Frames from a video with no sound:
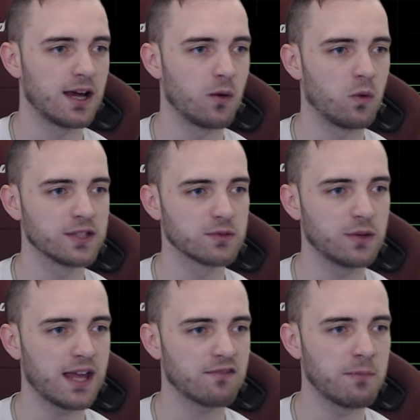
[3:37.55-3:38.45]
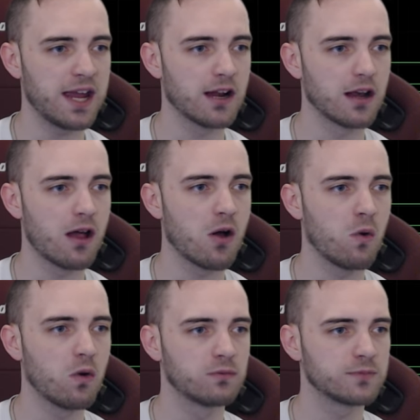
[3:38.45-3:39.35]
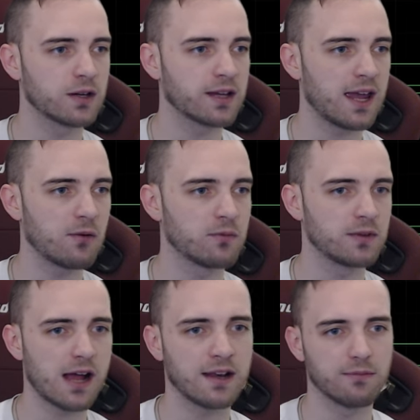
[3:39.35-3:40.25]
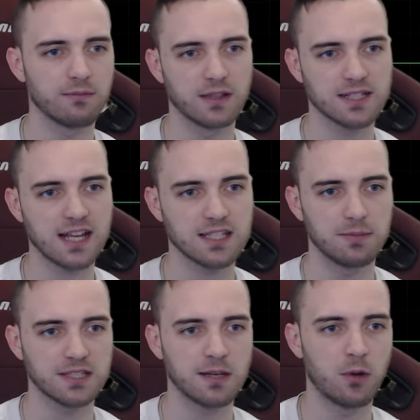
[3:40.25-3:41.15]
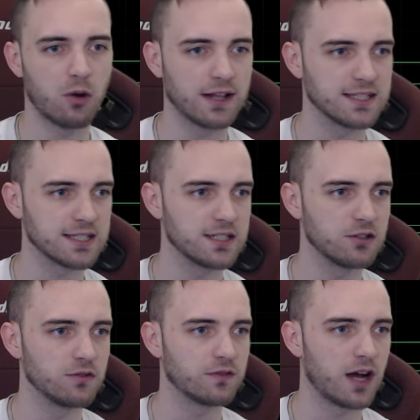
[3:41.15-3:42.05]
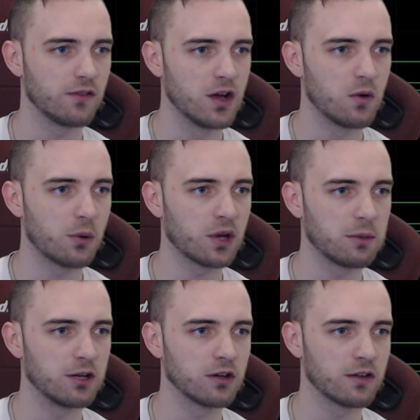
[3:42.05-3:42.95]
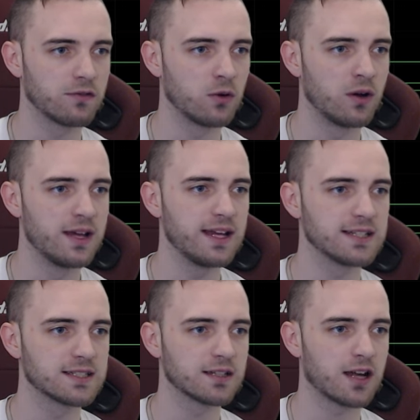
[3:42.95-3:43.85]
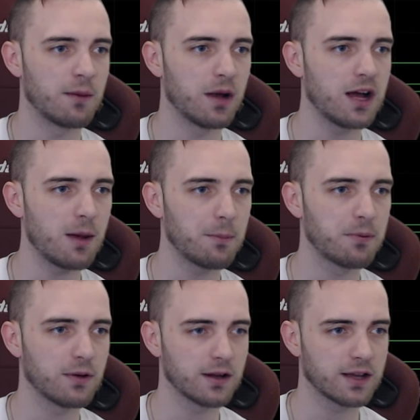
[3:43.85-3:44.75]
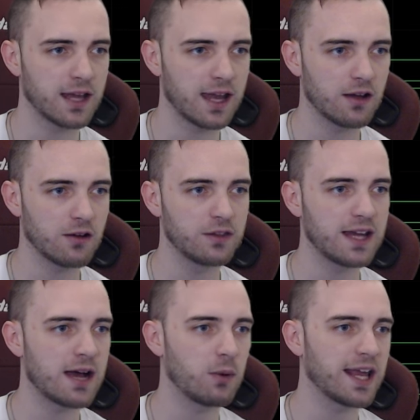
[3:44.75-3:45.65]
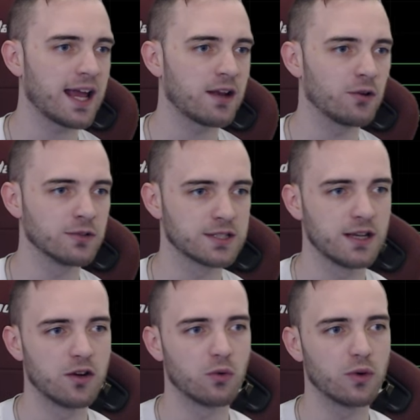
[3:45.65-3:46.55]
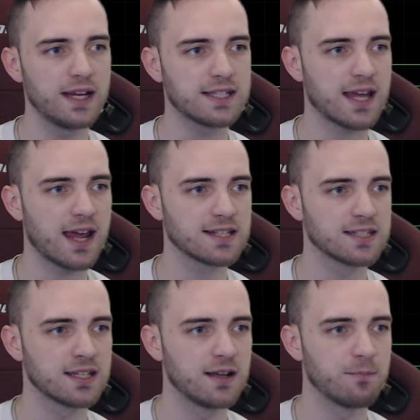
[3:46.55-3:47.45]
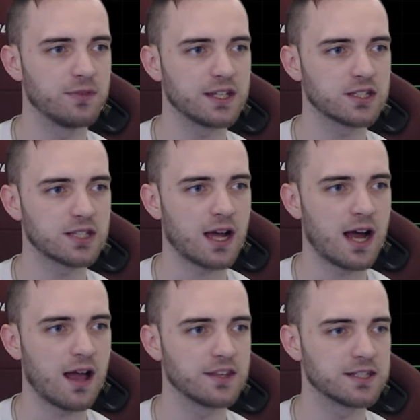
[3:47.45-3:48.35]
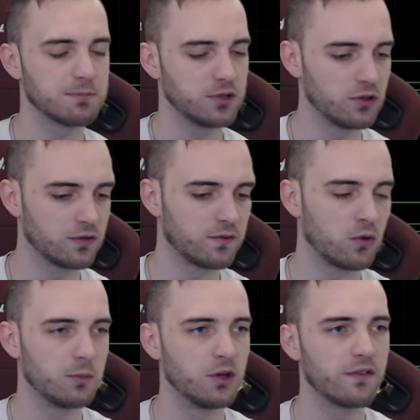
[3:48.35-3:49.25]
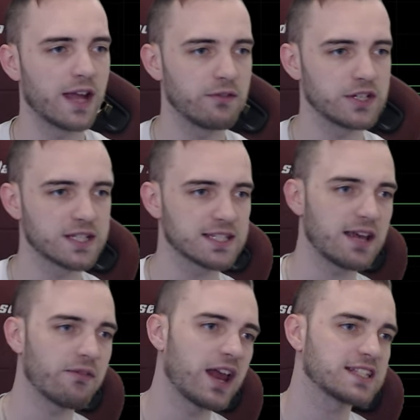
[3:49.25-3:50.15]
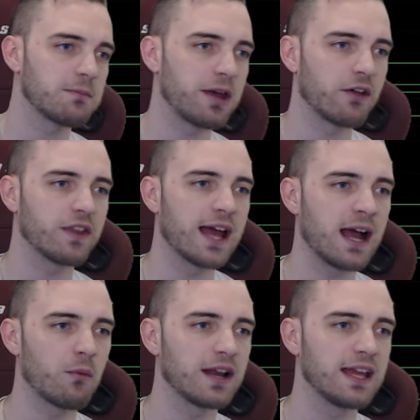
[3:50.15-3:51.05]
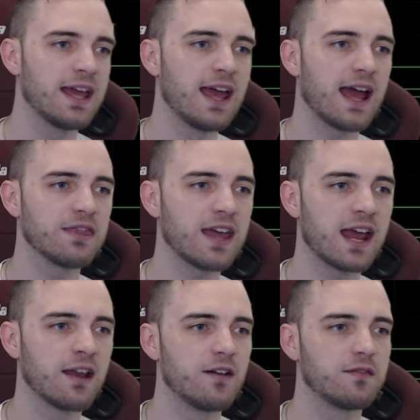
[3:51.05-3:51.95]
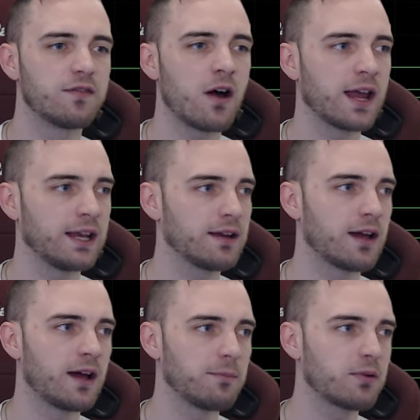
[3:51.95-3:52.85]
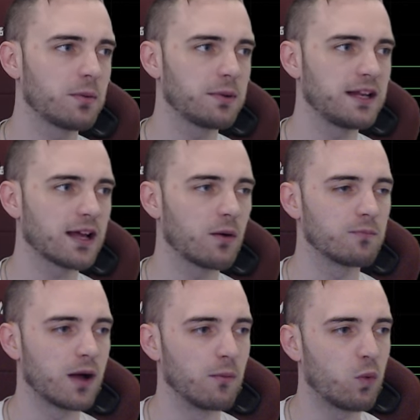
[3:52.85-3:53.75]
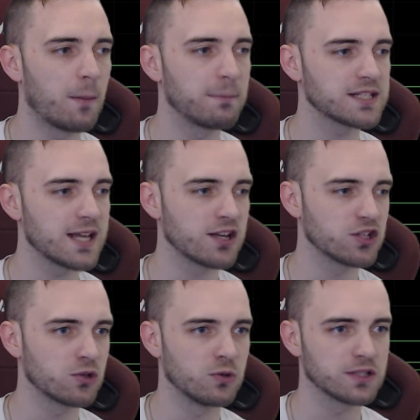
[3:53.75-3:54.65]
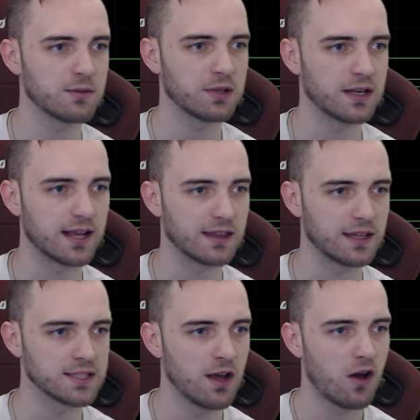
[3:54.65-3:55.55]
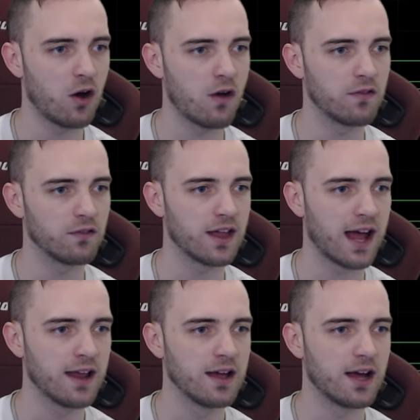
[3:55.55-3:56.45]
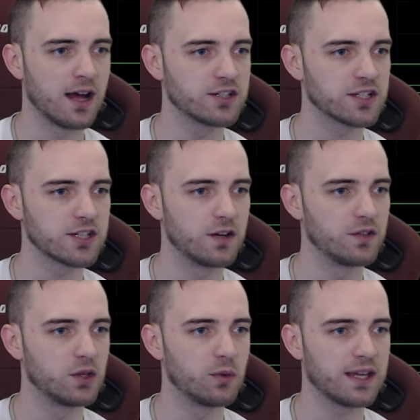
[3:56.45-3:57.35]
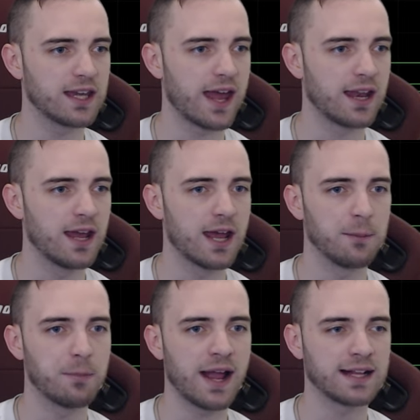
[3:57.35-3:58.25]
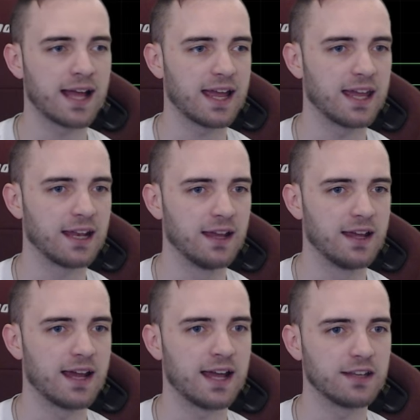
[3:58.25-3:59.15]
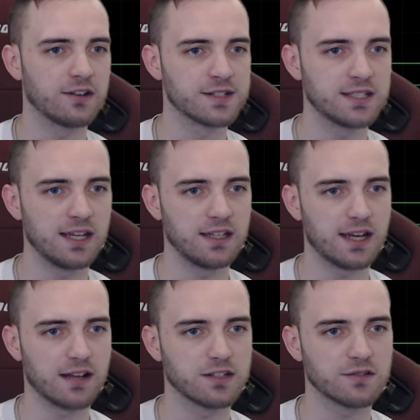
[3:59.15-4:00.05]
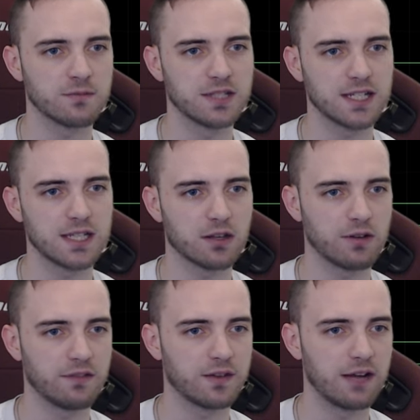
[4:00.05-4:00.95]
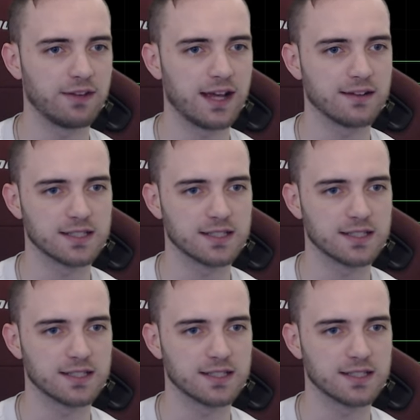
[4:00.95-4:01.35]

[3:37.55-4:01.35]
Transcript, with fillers: Uh, once we have made a low, okay and this has to be somewhere around 62.5 what we're going to be looking for is to come up okay on the hourly candles retest this uh, this beautiful moving average, the 7 SMA on the hourly, and then find uh, probably like a, 1% short, something like this, off of that uh, just over the weekend and bang that in. And you can see, yeah, just from 63.5 down to